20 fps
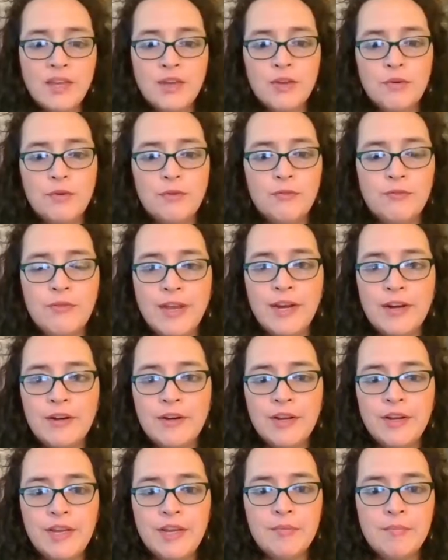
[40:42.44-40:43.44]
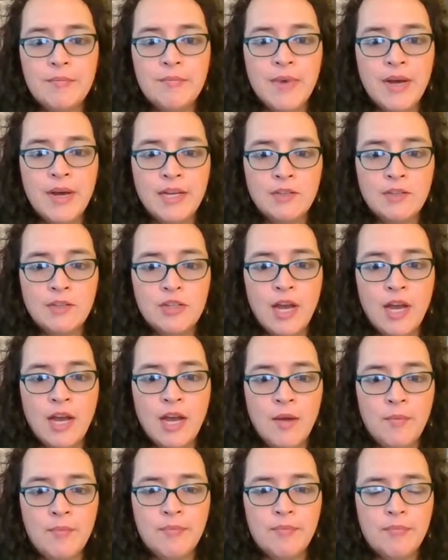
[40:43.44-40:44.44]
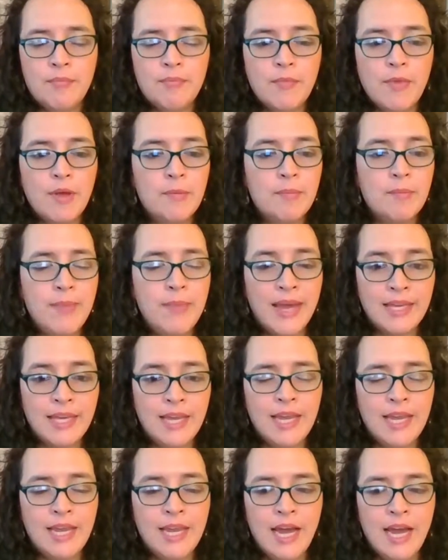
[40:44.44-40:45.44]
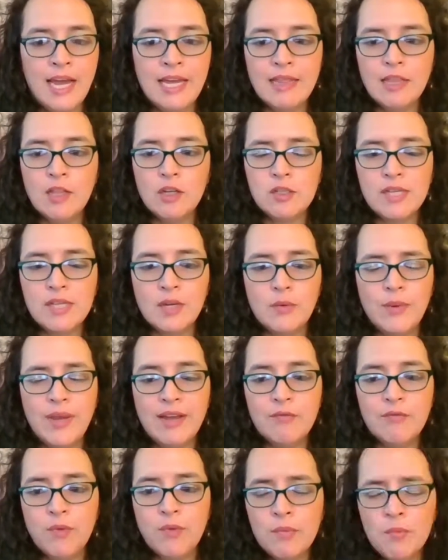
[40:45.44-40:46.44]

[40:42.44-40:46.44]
you very much, Becky. It looks like we have